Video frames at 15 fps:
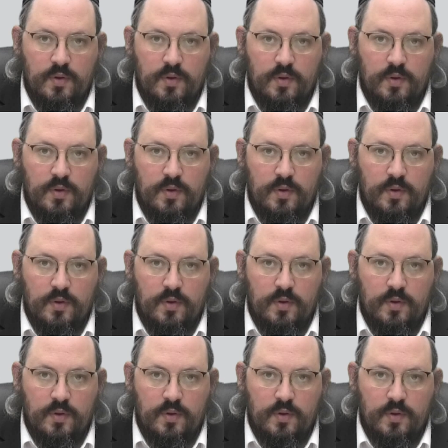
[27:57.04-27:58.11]

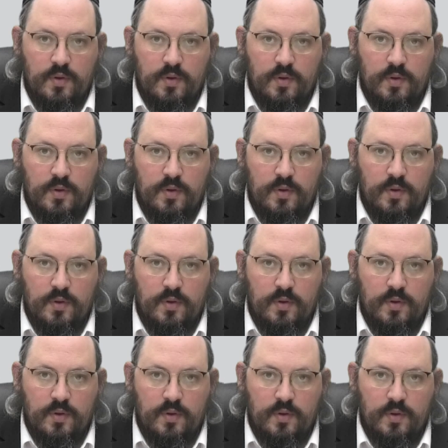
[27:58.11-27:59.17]

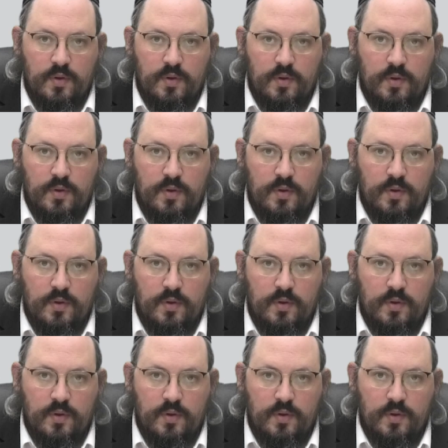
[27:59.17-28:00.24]

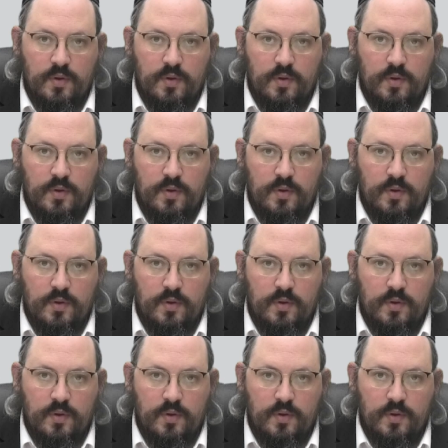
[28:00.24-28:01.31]

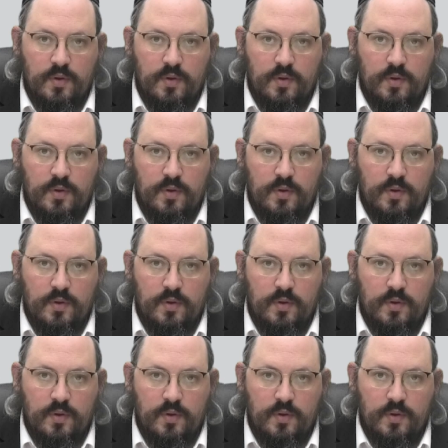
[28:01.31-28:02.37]

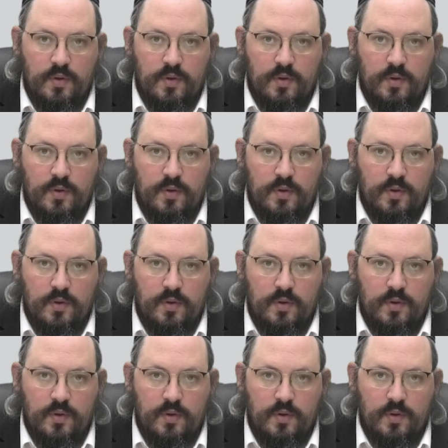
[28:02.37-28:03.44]

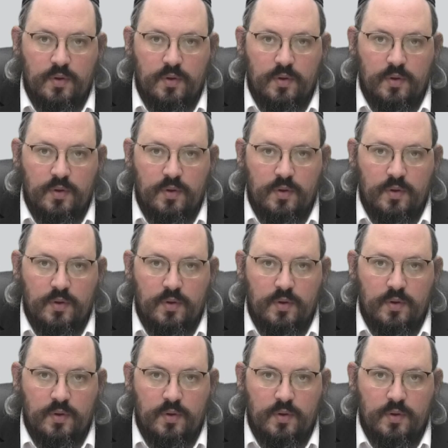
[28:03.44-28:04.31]
[no speech]